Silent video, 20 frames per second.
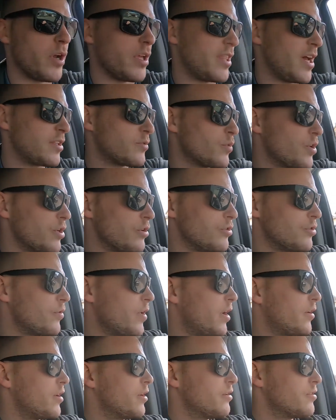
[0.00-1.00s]
That's what you do
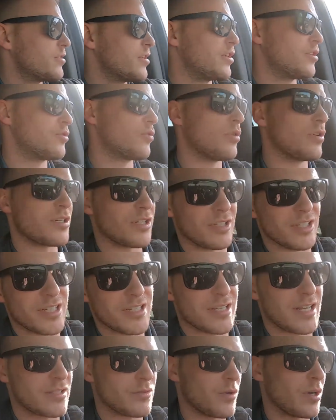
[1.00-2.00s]
out here in St. George. At least
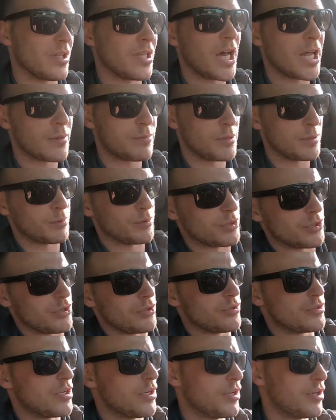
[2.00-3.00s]
that's what a lot of people
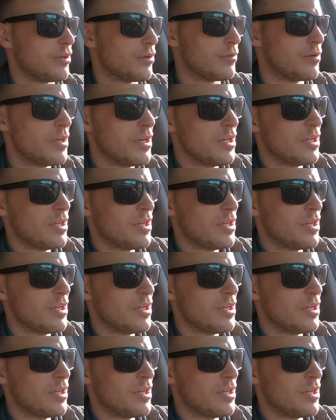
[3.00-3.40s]
choose to do.